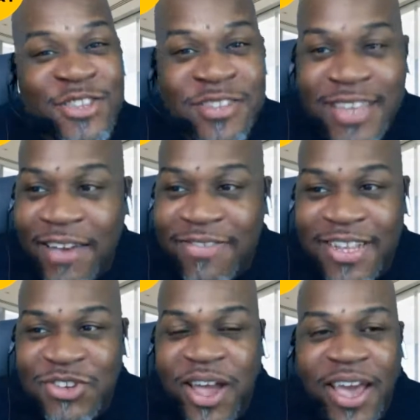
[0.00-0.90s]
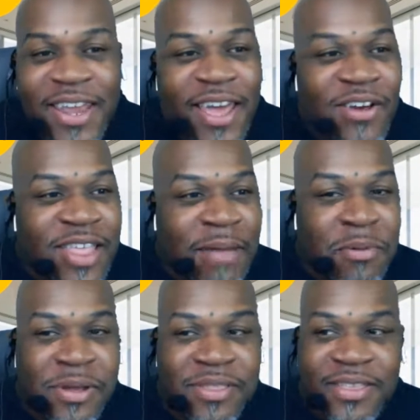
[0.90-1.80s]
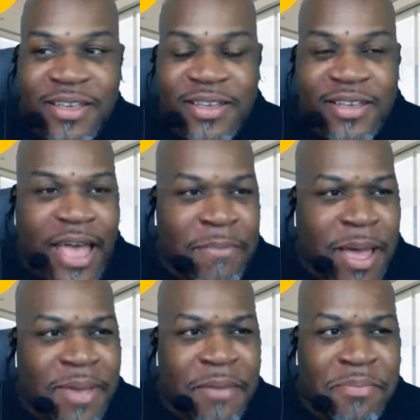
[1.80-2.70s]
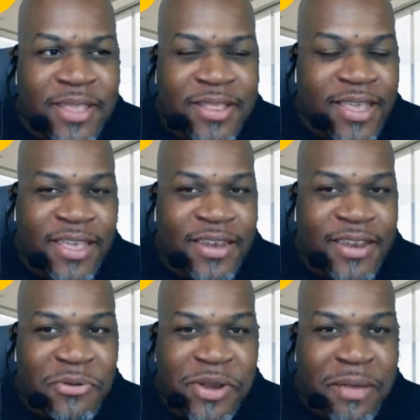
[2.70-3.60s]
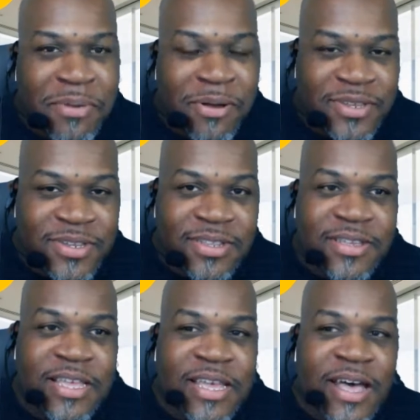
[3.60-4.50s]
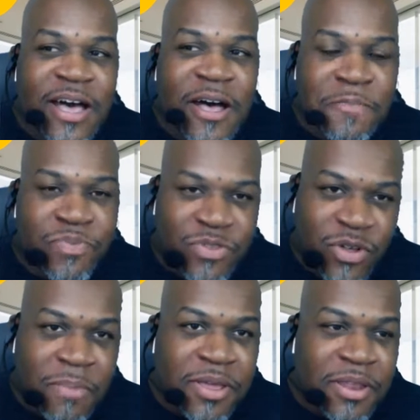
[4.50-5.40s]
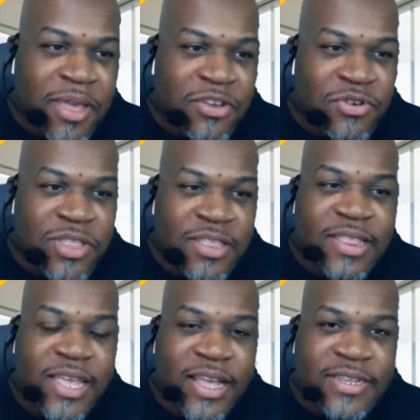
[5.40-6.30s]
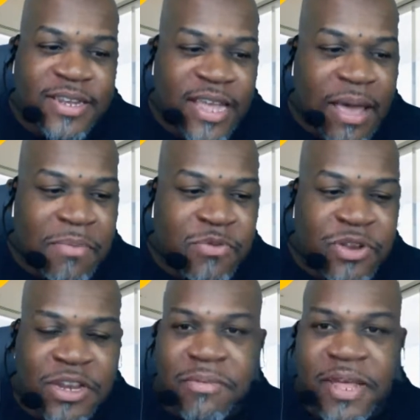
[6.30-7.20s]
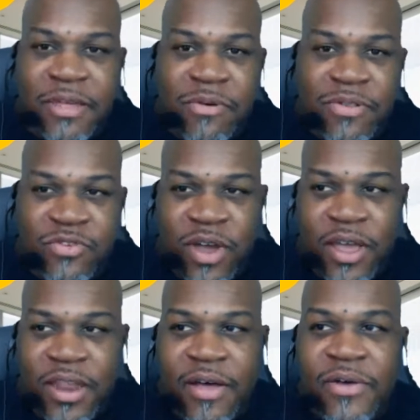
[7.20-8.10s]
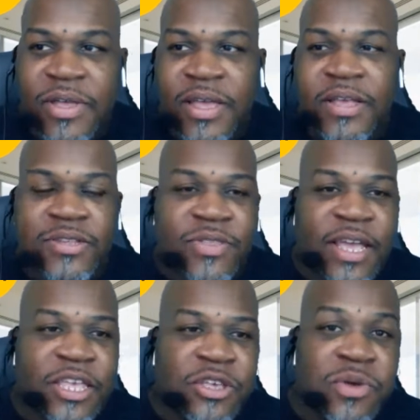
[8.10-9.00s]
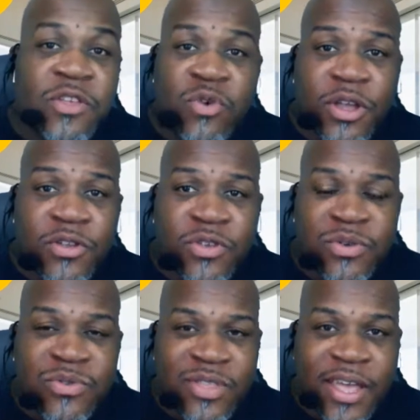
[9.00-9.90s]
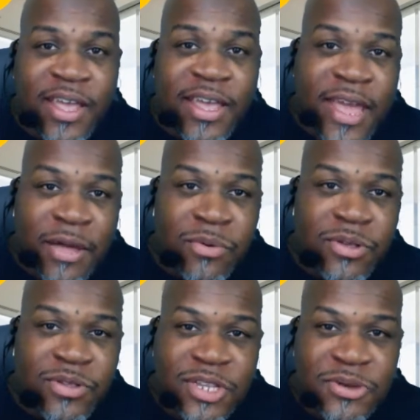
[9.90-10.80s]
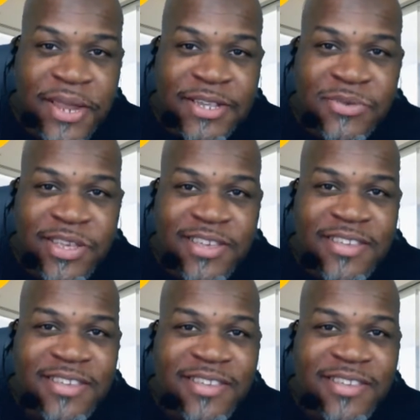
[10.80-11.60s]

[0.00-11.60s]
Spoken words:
Definitely try it out. Like I'm gonna put I may have put the link in here when I posted it. So I'm gonna make sure that the link is in the comments for anybody that wants to try it out. So thank you. Enjoy your Tuesday, and I will see you next week.